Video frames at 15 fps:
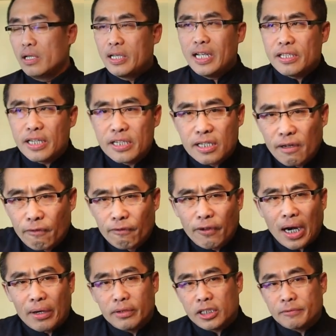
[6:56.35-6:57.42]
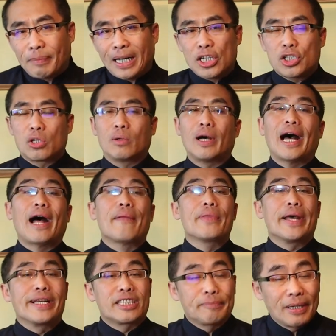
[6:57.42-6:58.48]
This is a very special
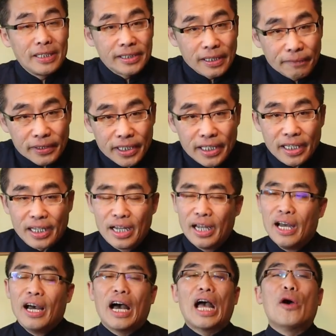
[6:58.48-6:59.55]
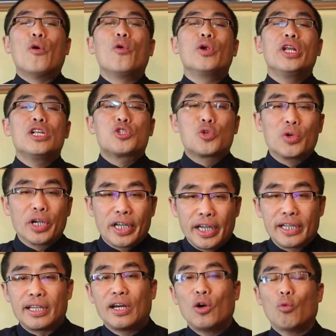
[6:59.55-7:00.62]
and expensive tea. I only drink
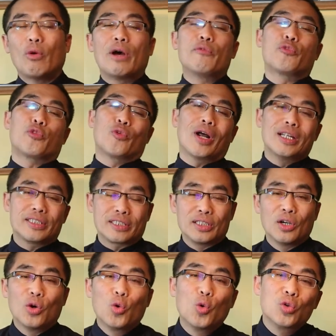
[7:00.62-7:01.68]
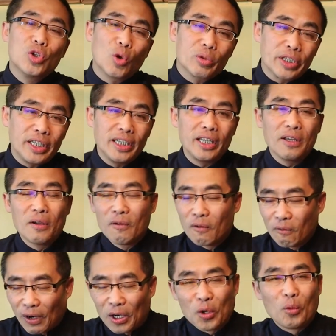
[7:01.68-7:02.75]
it when friends who know tea
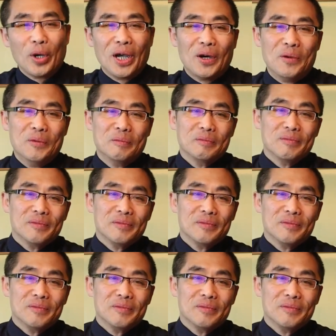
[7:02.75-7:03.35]
very well.